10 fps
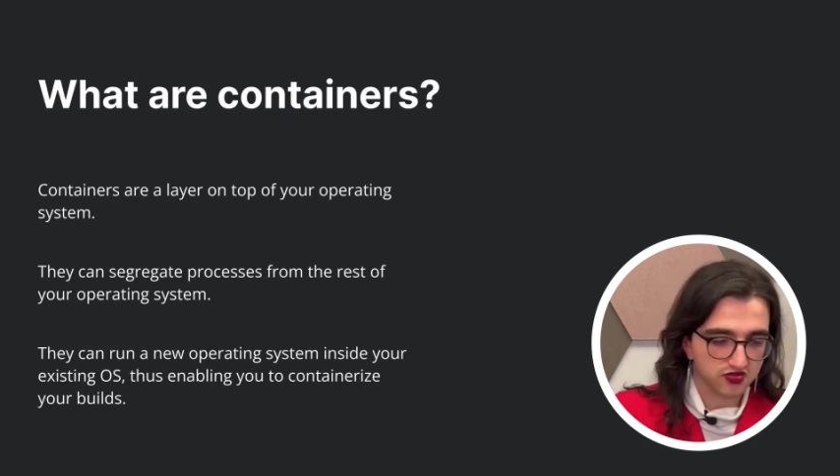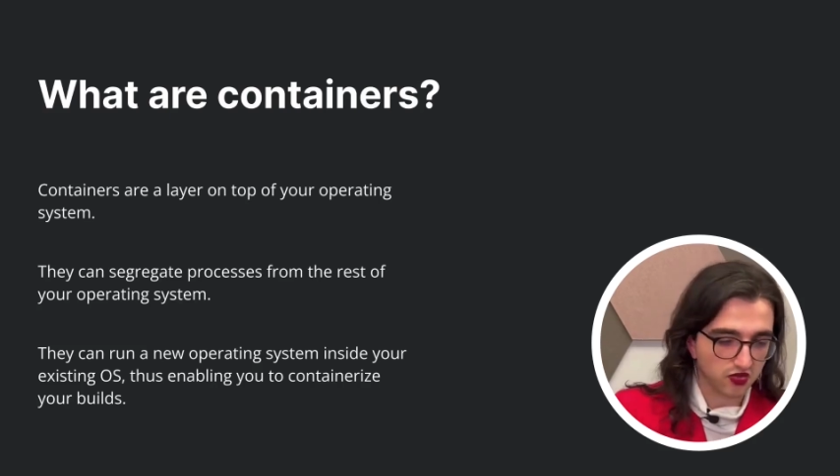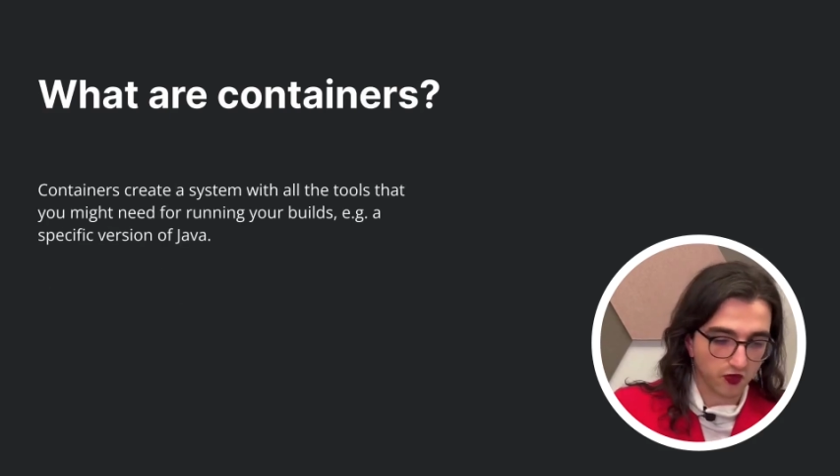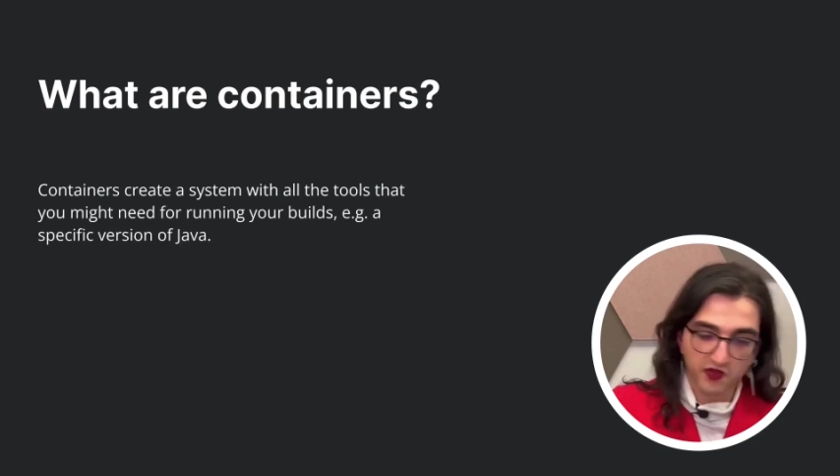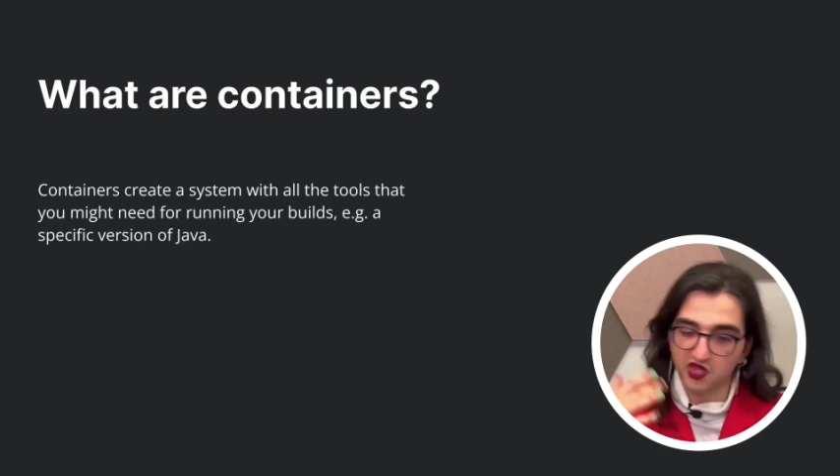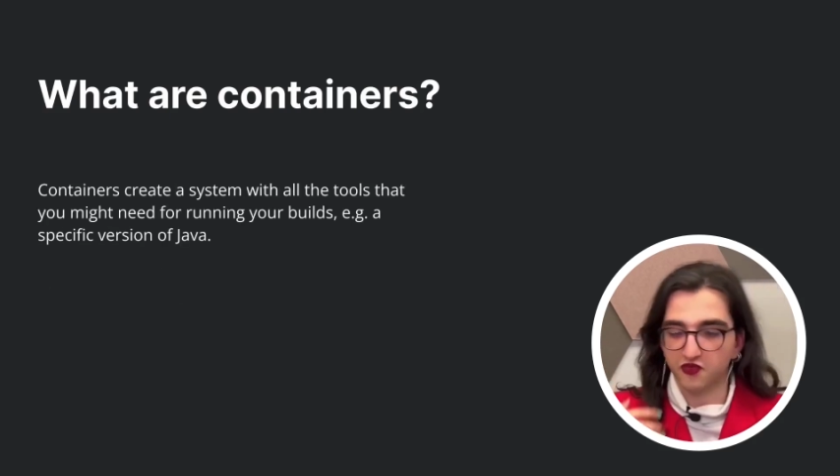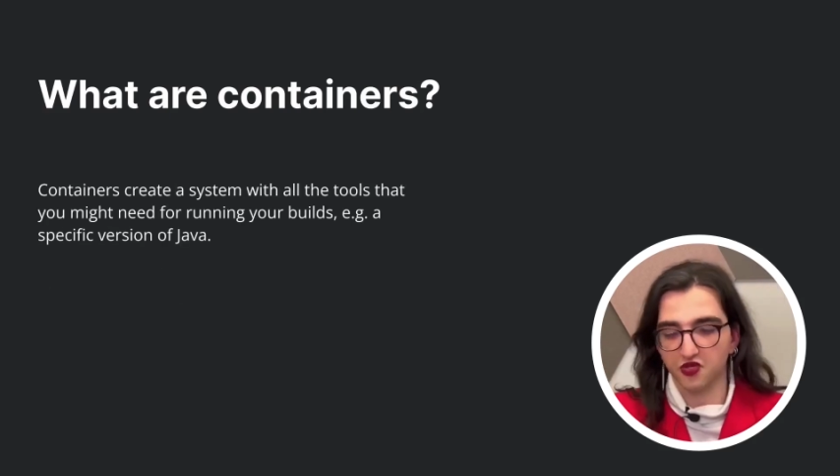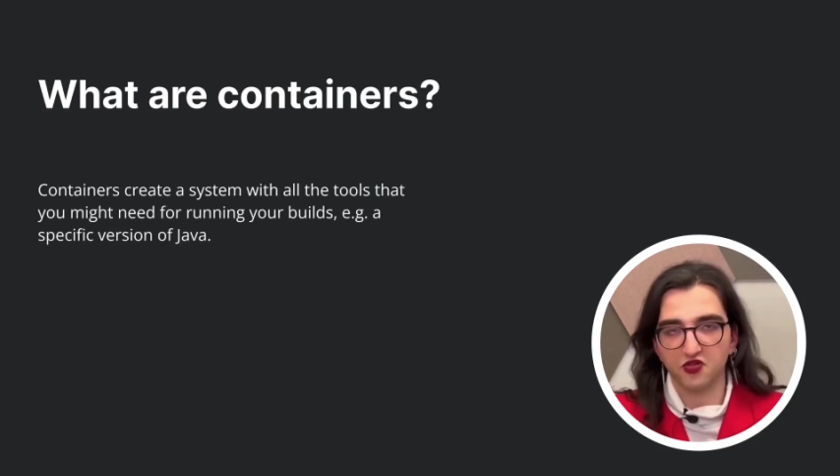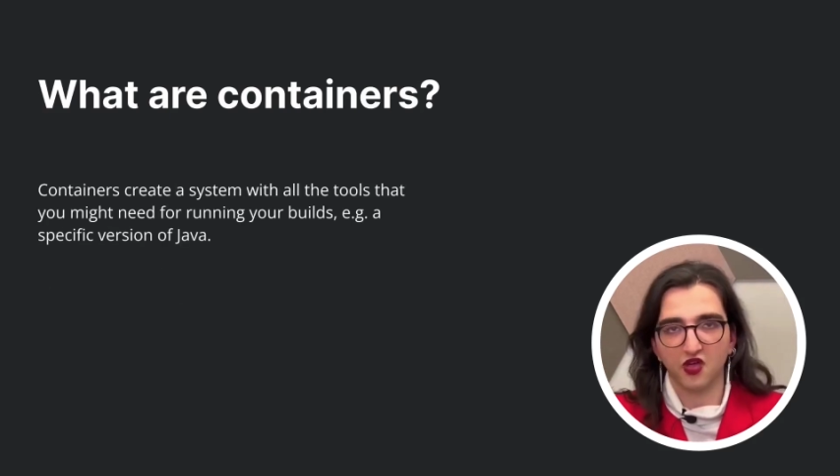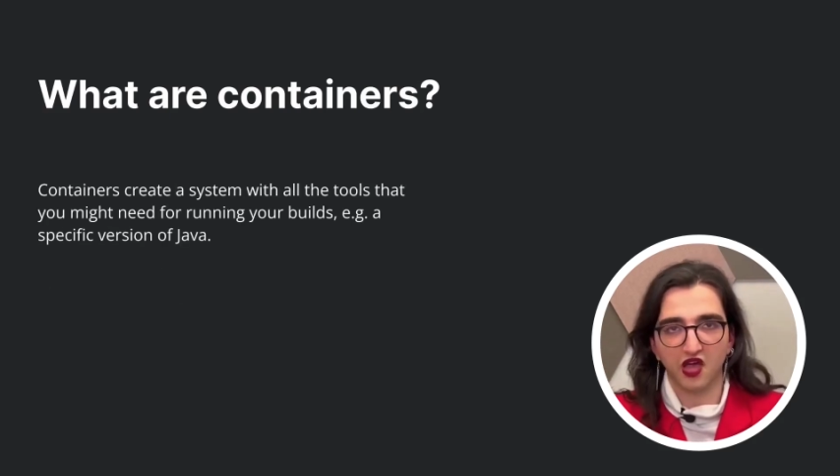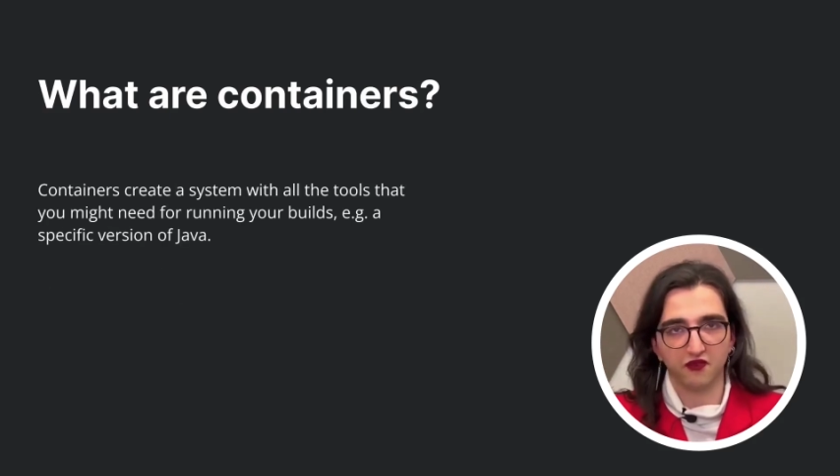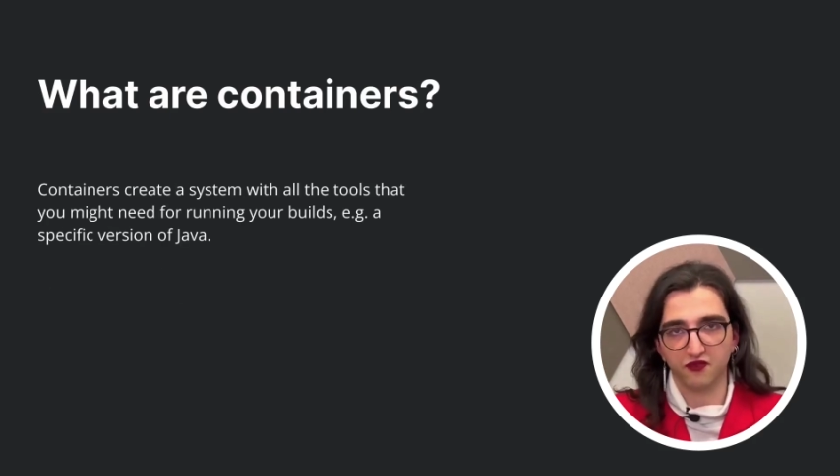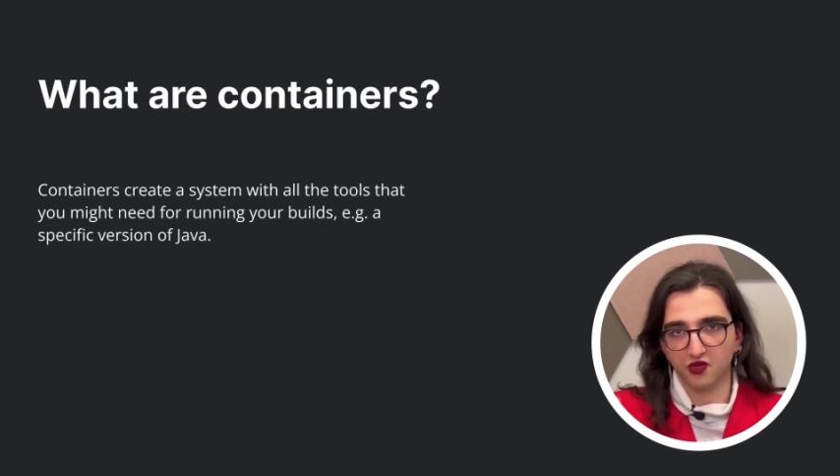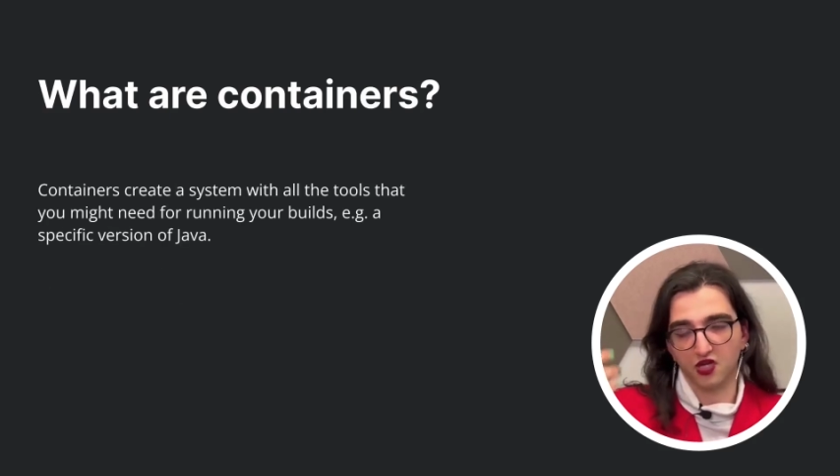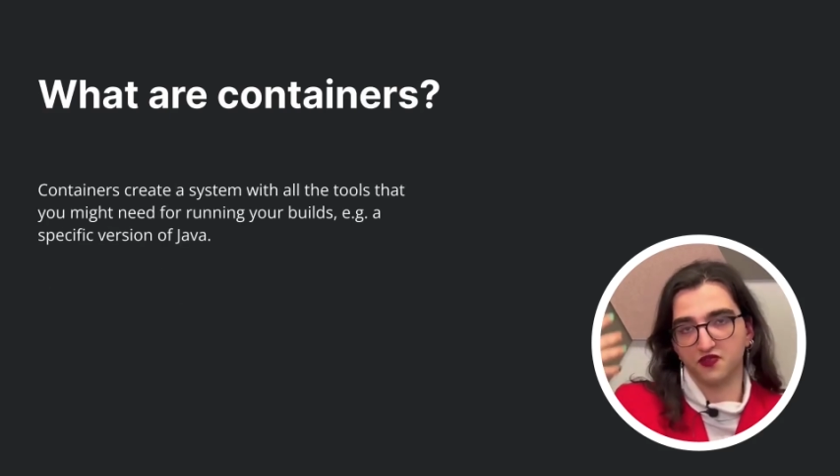So if you need to
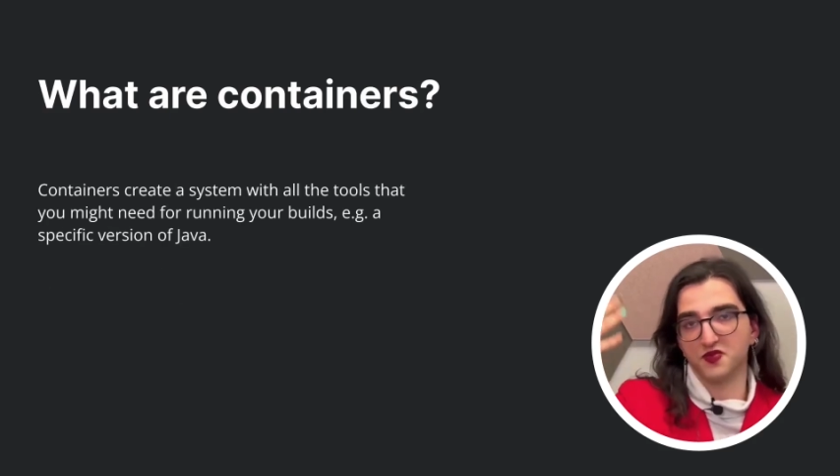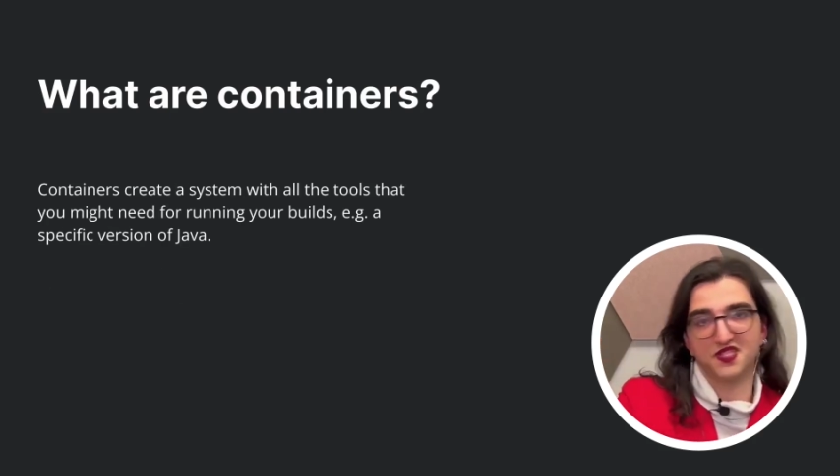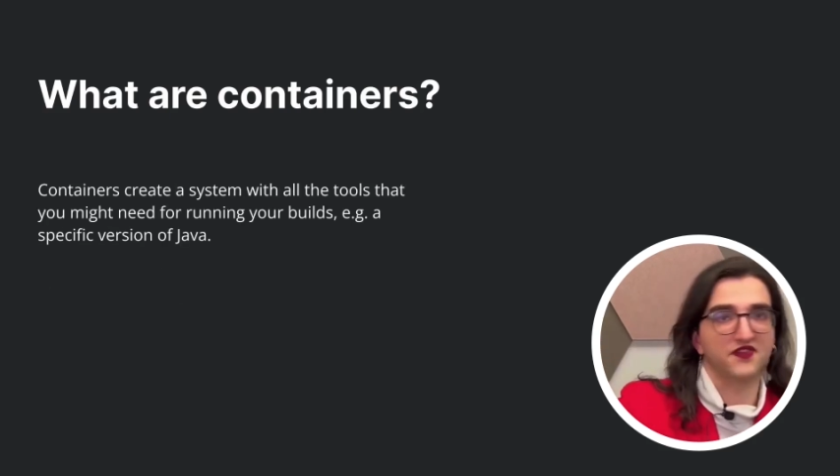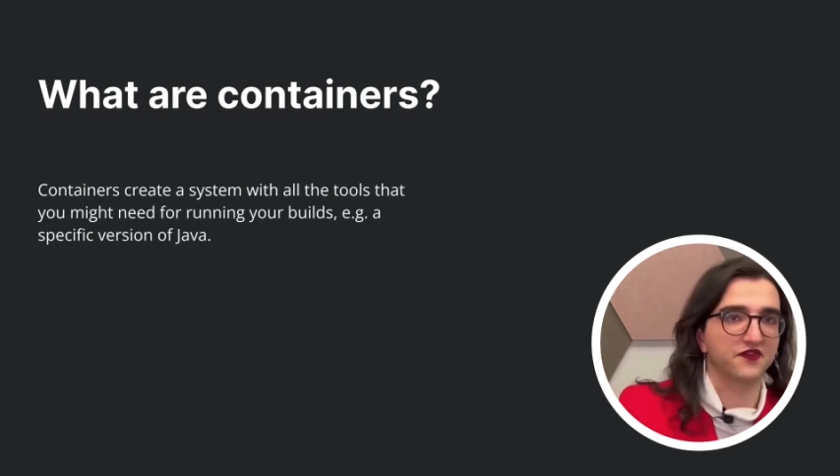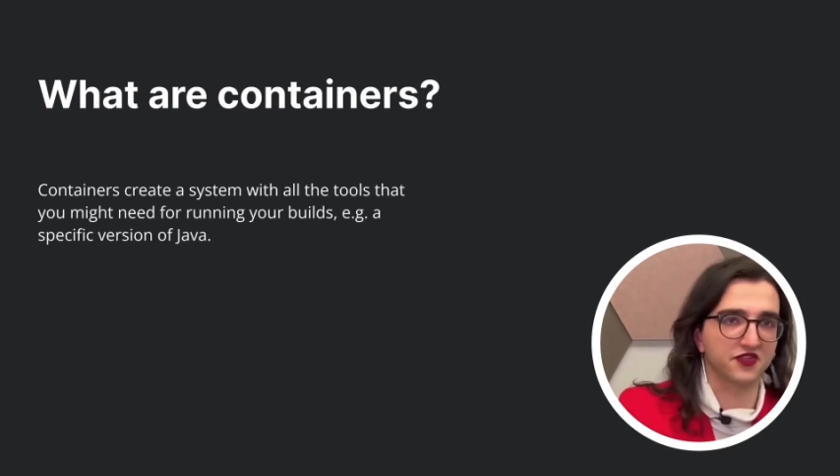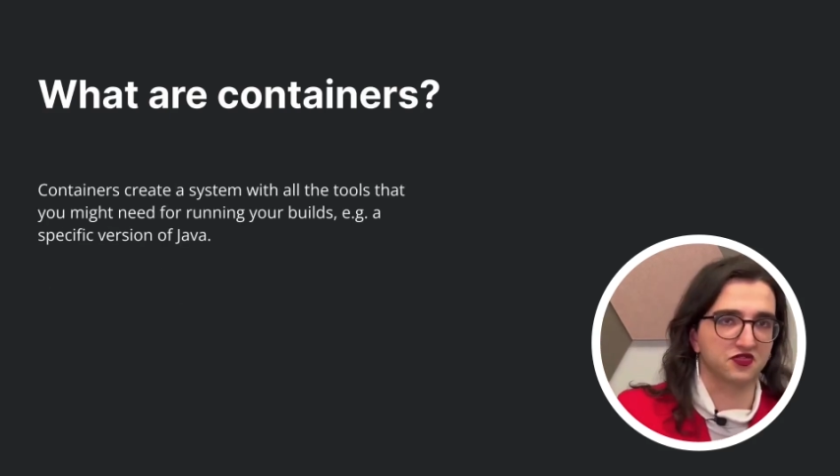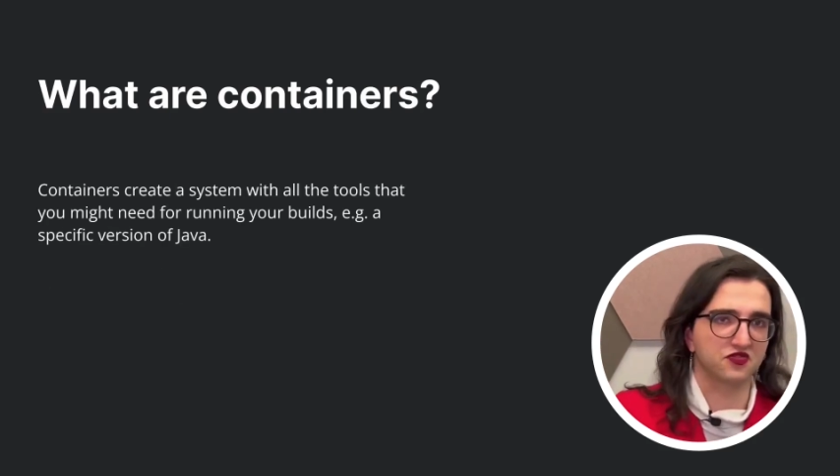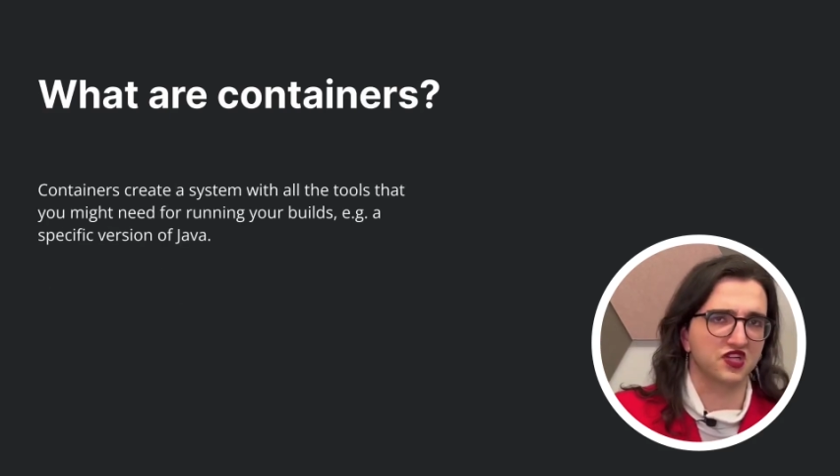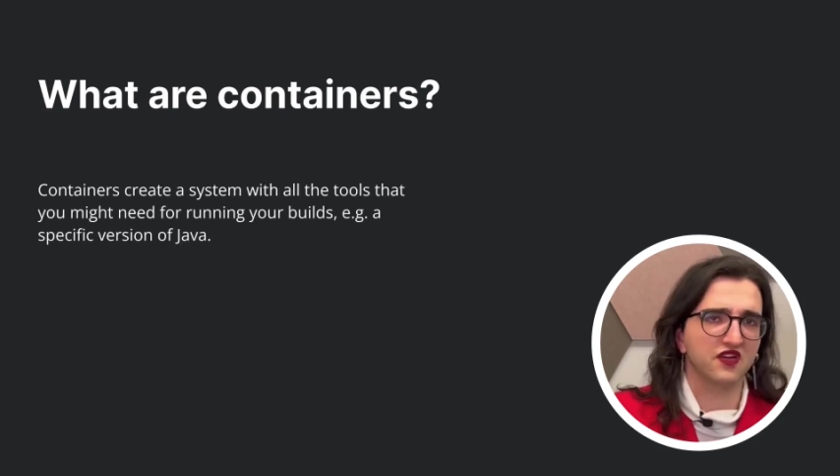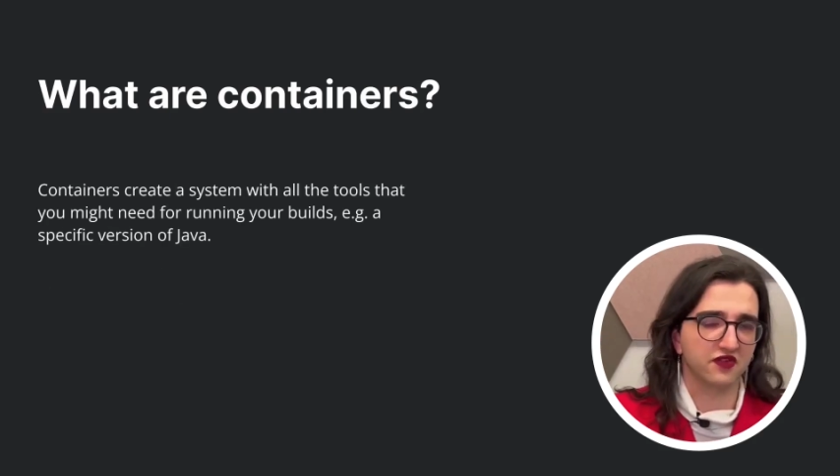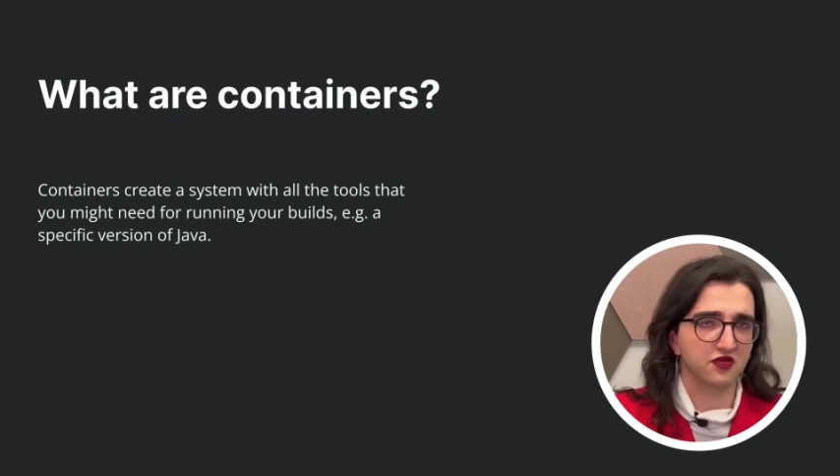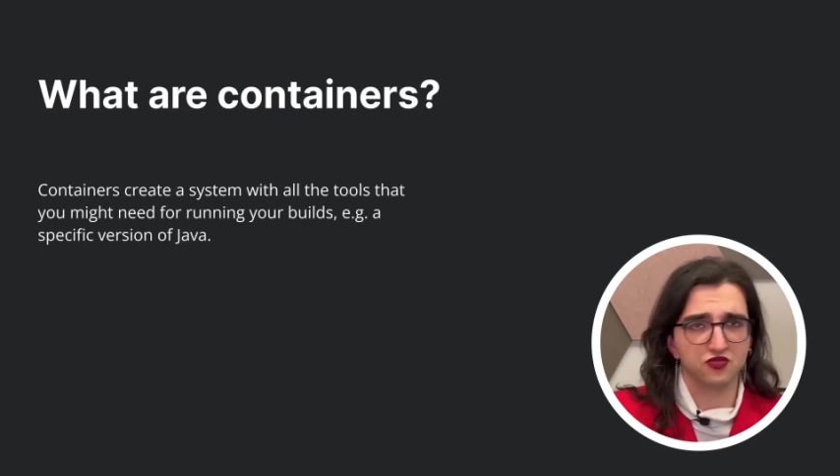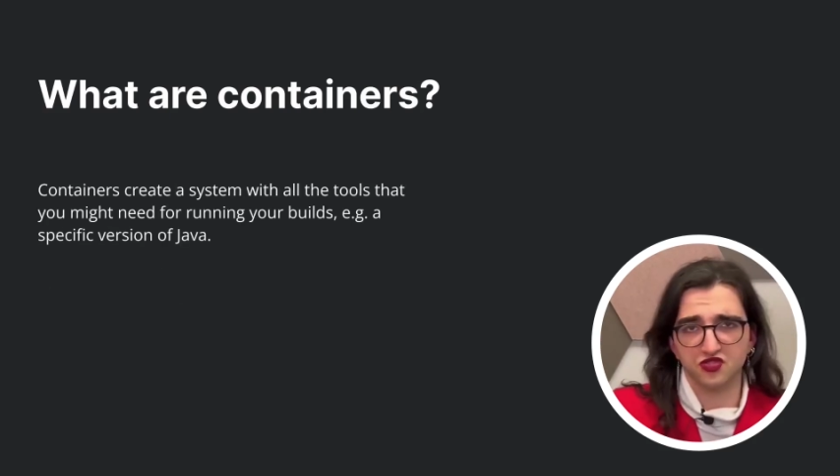have a specific version of Java,